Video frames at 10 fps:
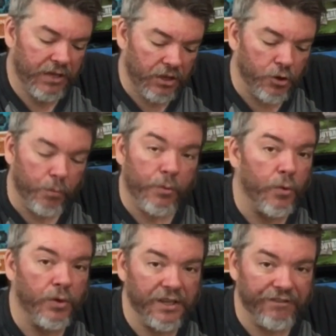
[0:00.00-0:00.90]
in your
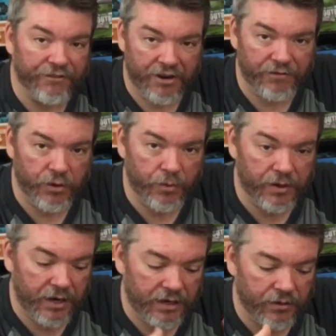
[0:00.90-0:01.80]
pool in front of you,
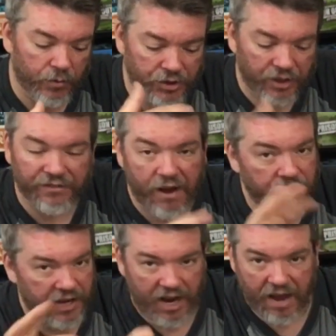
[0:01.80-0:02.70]
and once you get to
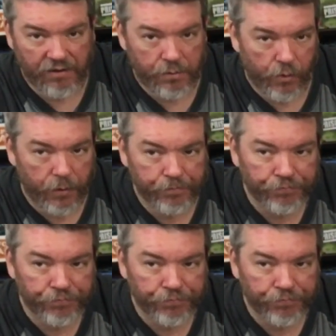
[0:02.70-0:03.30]
5, you can't have any more.